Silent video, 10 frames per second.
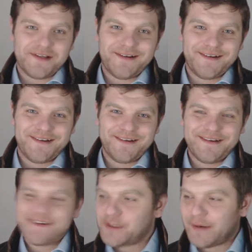
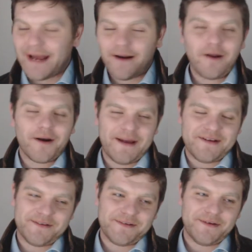Right. So we
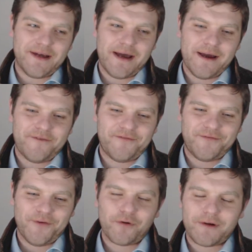get a lot about
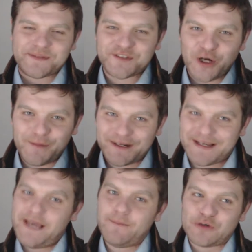uh,
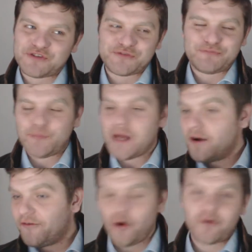Fulgrim's time on
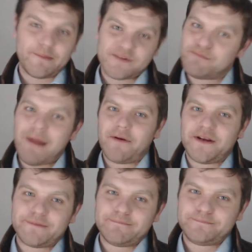Chemos.
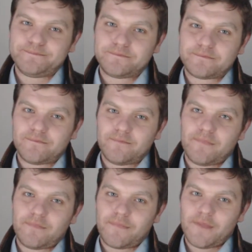Fulgrim was married
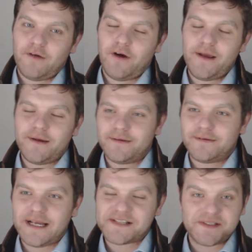
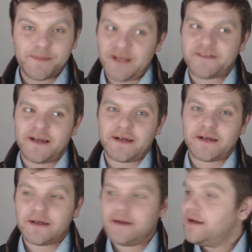Right? That's
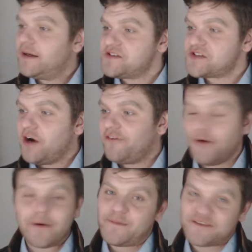the big thing.
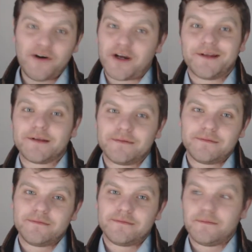So Fulgrim was
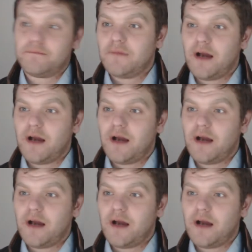fucking,